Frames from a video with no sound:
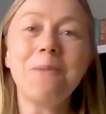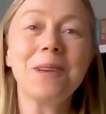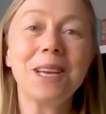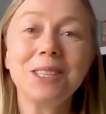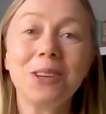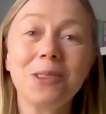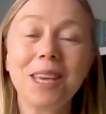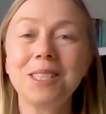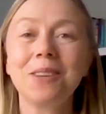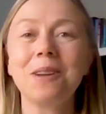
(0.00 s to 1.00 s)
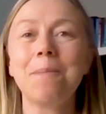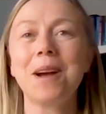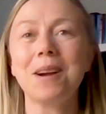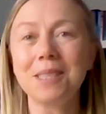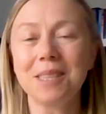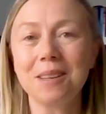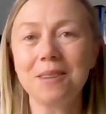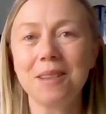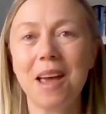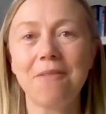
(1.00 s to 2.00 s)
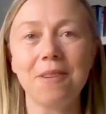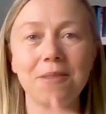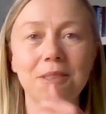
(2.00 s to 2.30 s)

We can do things on a personal level.